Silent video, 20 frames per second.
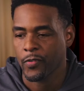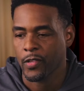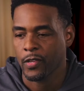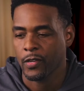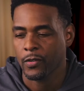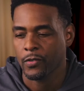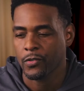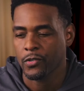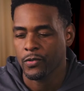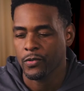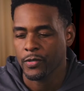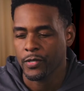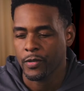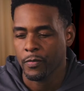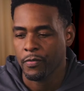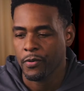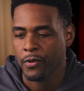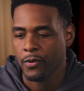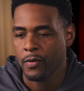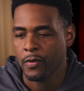Uncle Drew is a
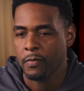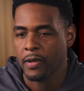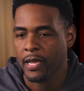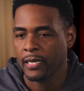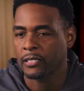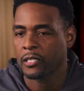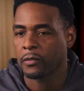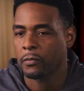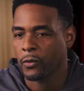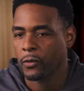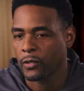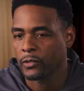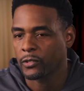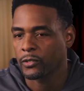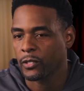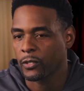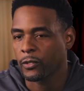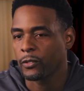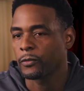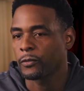pure basketball
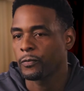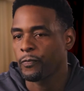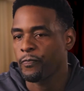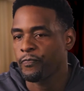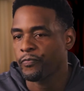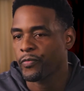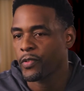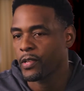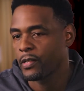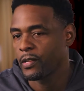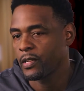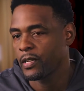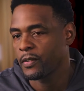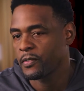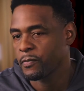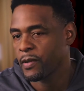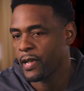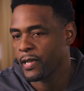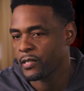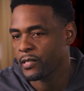soul. He
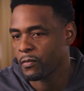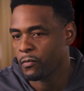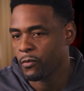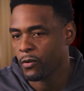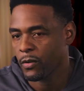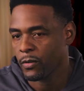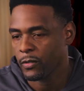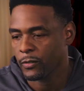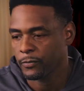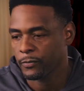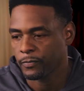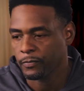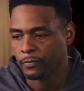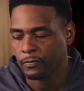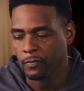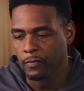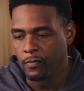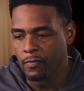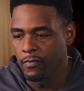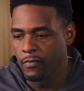loves basketball
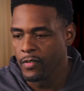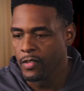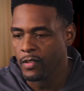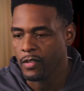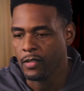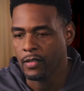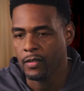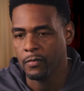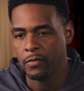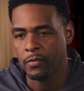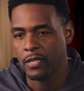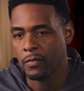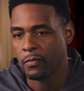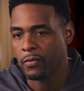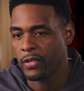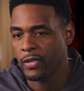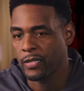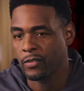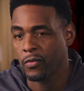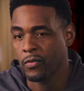being
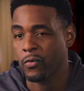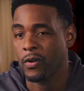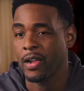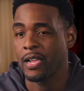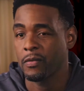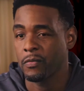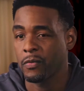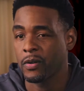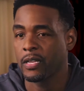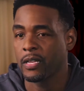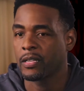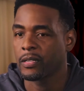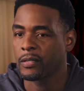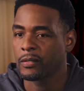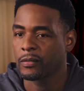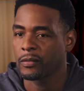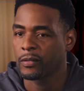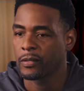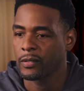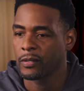played the right way.
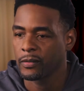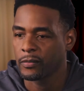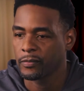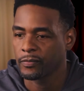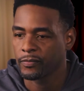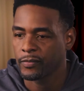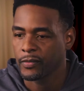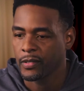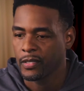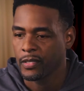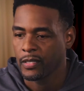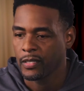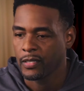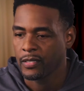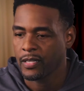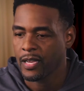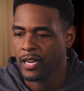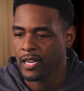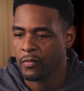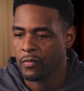
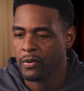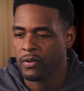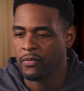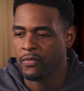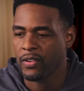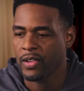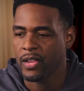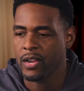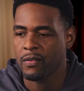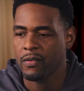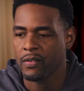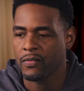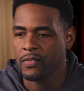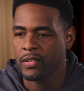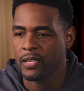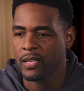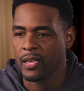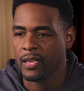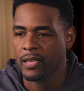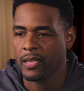He's kind of purveyor of
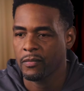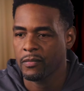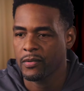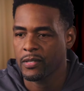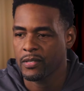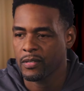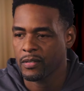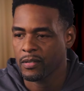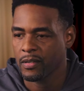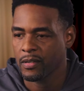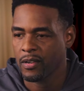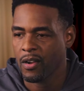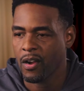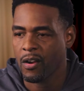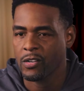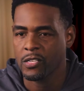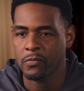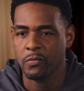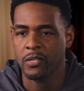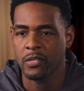the game. He's a
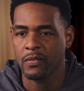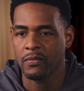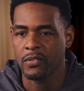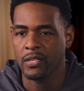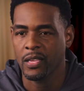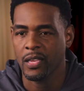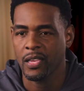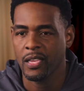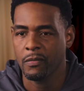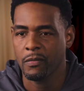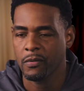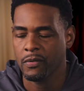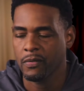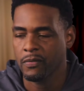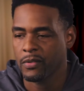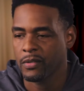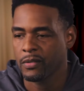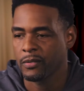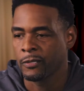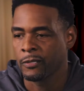guardsman of the game,
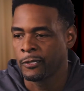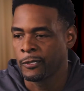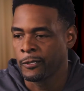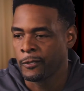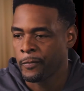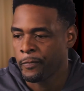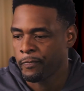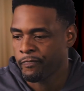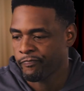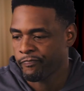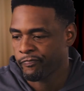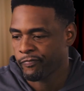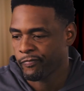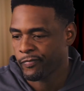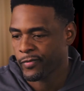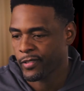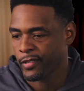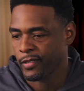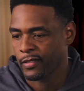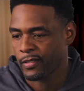
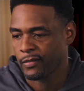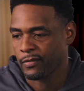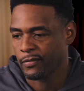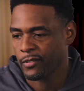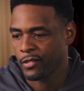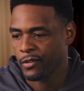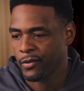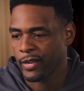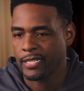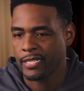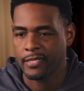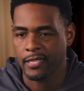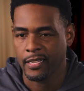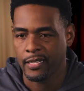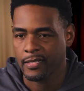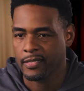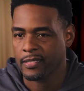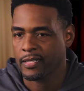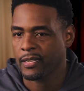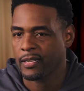of the great
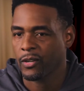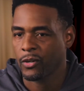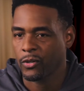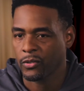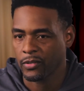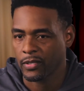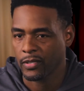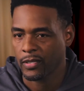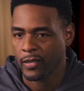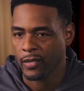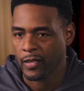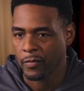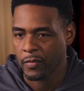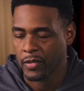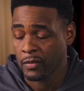tenets that hold the game.